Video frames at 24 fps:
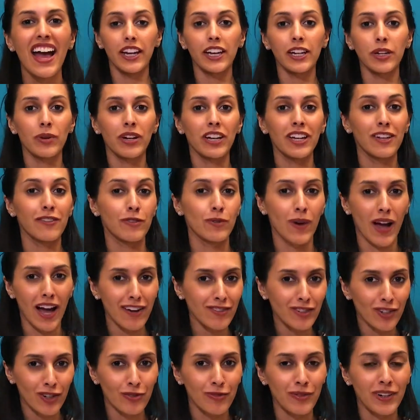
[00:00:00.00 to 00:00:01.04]
Anyway, if you
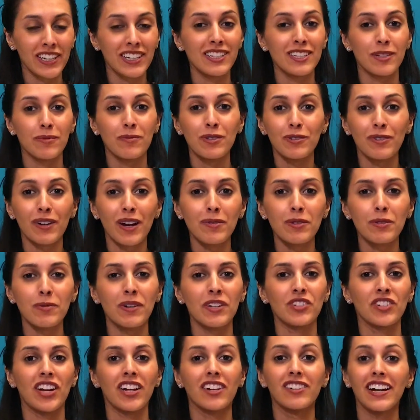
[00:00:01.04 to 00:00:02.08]
haven't already, subscribe to my
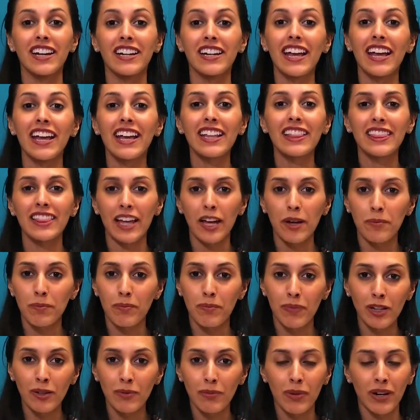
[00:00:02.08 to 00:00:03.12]
channel and hit that
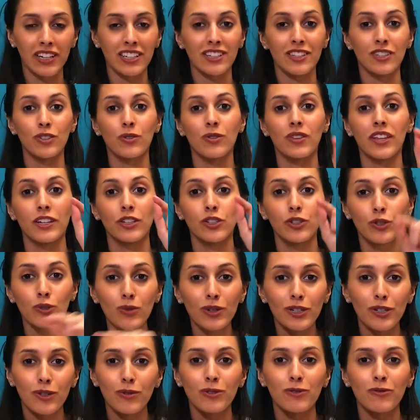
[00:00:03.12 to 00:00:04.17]
bell button so that you
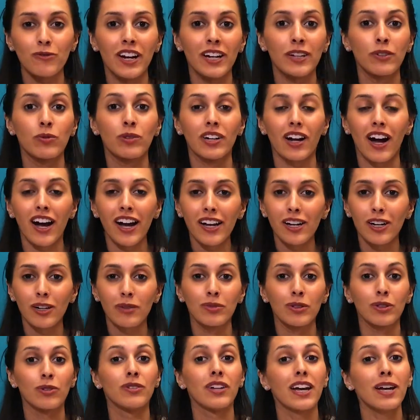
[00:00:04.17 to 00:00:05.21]
are notified when I
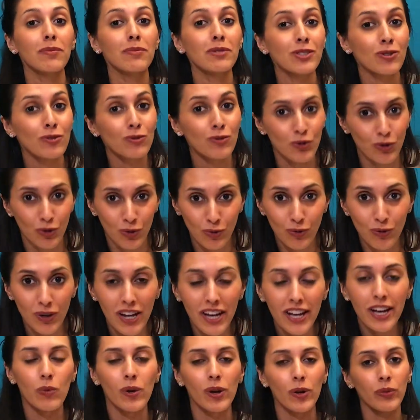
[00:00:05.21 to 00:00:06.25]
upload episode 2,
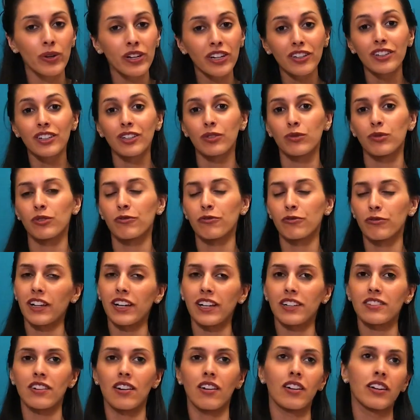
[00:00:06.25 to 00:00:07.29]
where we are going to
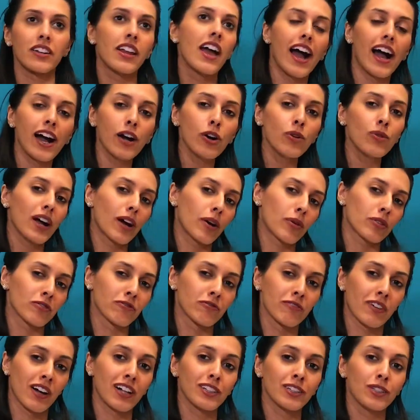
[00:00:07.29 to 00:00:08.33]
reflect on how our
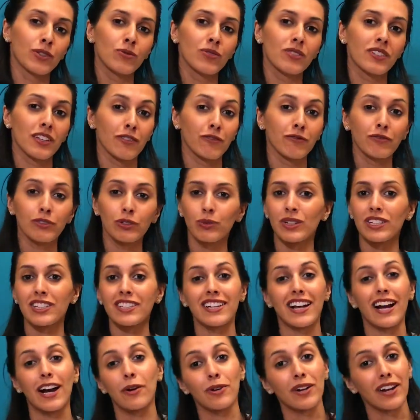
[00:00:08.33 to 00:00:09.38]
values influence
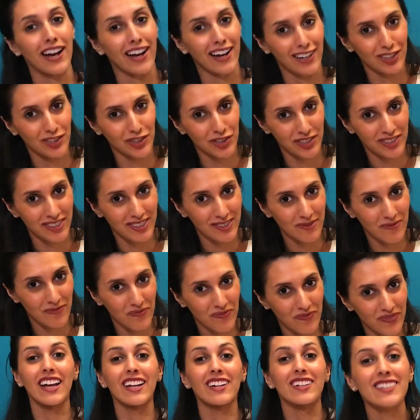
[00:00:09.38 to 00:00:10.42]
our actions.
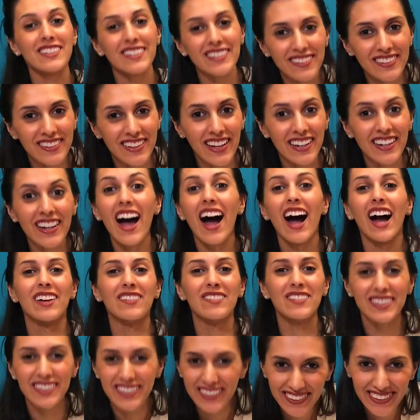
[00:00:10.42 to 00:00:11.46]
And until then, I'm
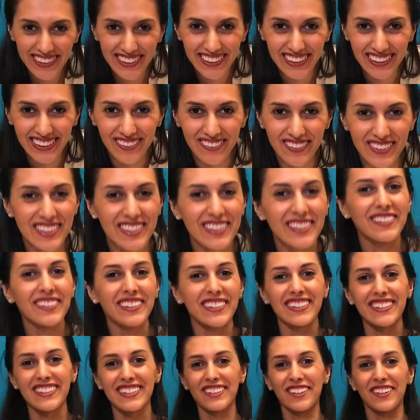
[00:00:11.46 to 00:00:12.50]
still thinking of a
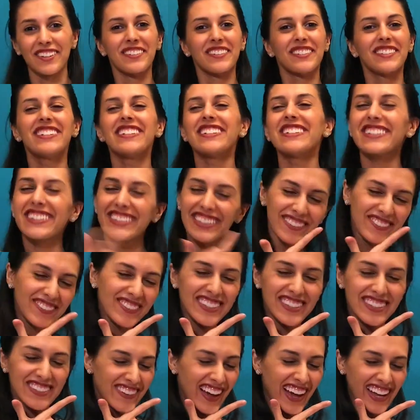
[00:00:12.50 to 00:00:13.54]
slogan, so just keep
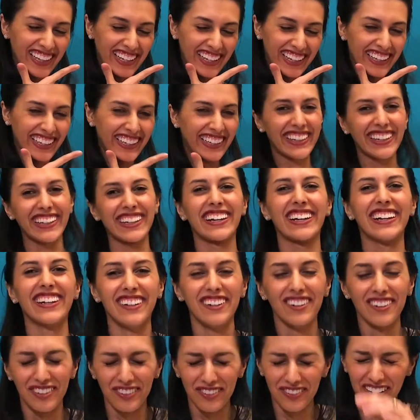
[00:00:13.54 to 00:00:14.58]
smiling.
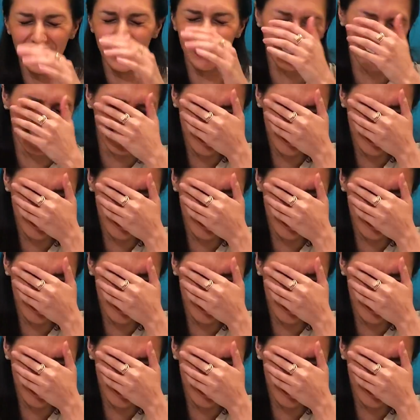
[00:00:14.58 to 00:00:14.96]
Oh my